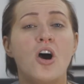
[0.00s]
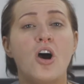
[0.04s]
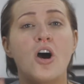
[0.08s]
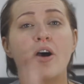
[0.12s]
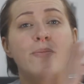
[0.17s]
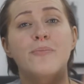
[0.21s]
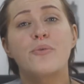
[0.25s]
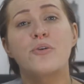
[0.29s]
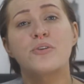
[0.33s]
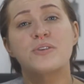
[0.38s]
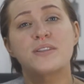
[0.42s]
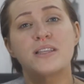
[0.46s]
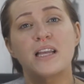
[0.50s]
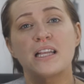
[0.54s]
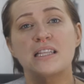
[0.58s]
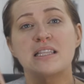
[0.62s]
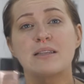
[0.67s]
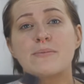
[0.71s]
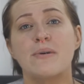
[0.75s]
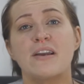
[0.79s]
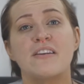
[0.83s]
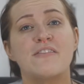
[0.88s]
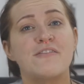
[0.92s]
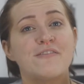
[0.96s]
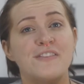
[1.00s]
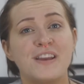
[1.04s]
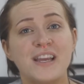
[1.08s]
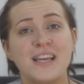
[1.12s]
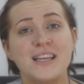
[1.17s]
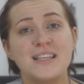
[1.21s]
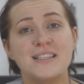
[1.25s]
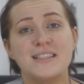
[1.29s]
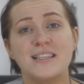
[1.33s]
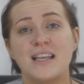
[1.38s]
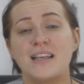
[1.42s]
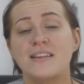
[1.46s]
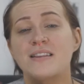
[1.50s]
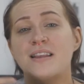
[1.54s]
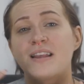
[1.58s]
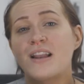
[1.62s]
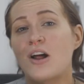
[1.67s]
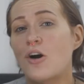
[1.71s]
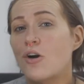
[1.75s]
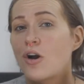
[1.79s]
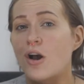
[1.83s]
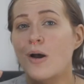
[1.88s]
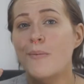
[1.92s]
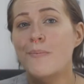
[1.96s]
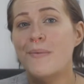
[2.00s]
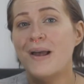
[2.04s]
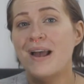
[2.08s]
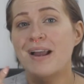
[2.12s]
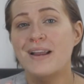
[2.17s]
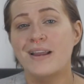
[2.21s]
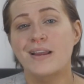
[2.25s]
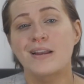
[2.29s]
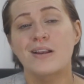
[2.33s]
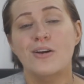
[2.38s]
on both sides of my face, and then I'll come back